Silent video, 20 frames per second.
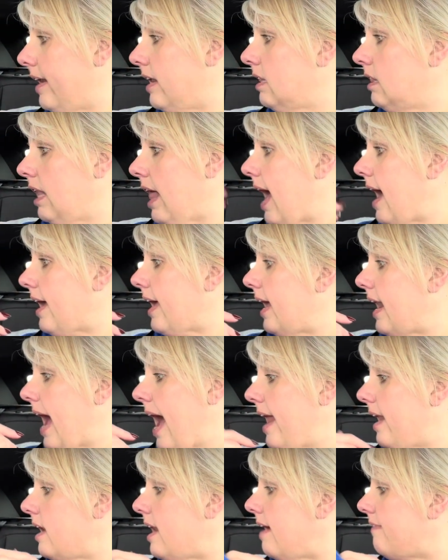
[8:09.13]
didn't lock it.
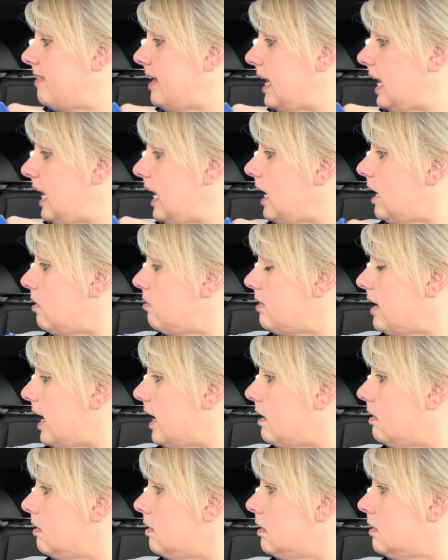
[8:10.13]
I didn't have the key. You
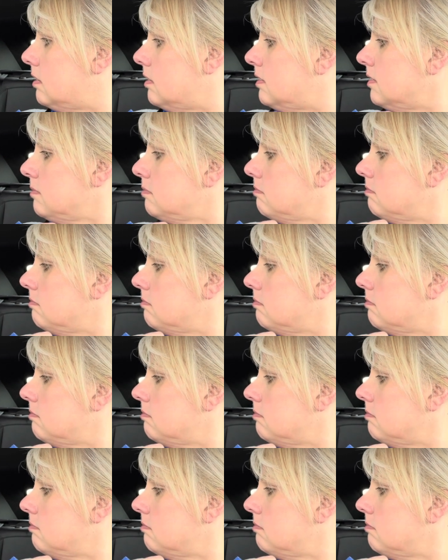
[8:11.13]
did. I see.